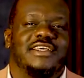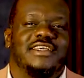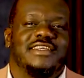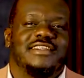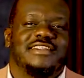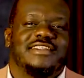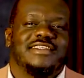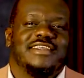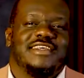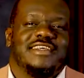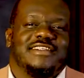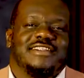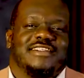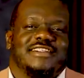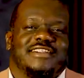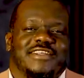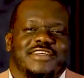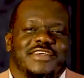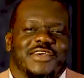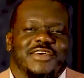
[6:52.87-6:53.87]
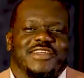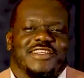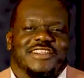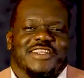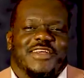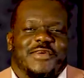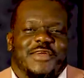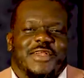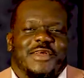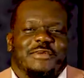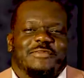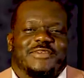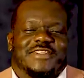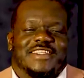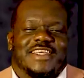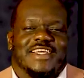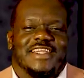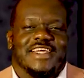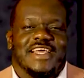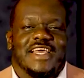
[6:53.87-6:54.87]
you understand what I'm
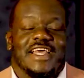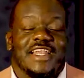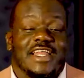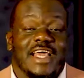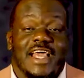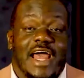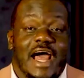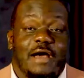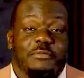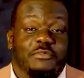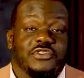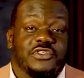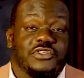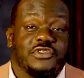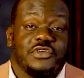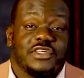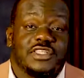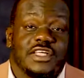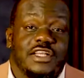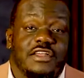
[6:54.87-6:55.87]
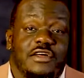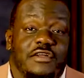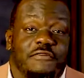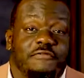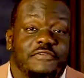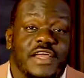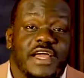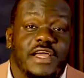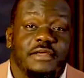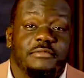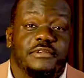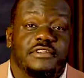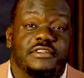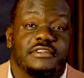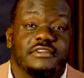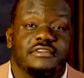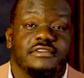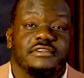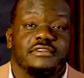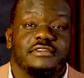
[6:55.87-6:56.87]
saying? It happens to us a lot of
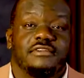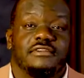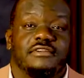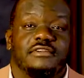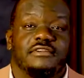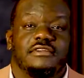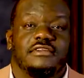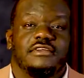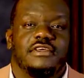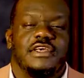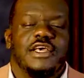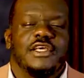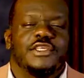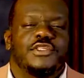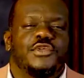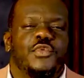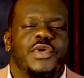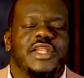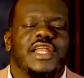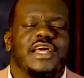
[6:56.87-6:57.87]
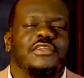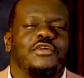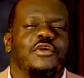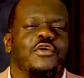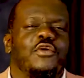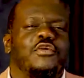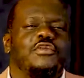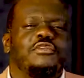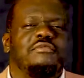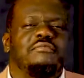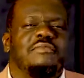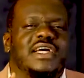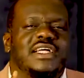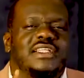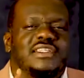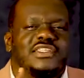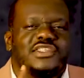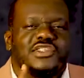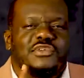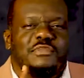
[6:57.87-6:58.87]
times. So when an old
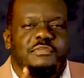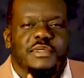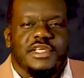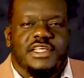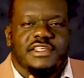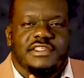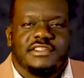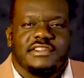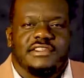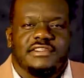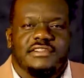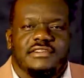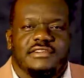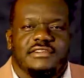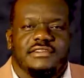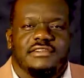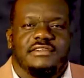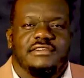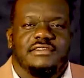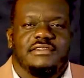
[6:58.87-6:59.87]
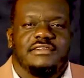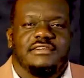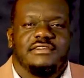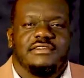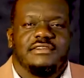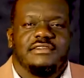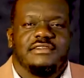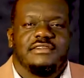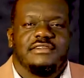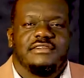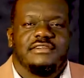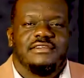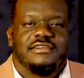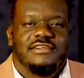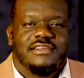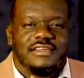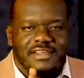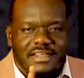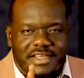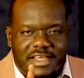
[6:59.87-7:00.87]
man speaks,
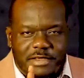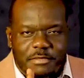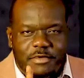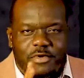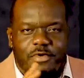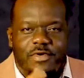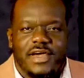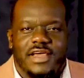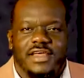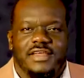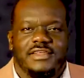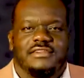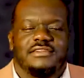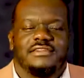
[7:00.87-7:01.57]
keep quiet.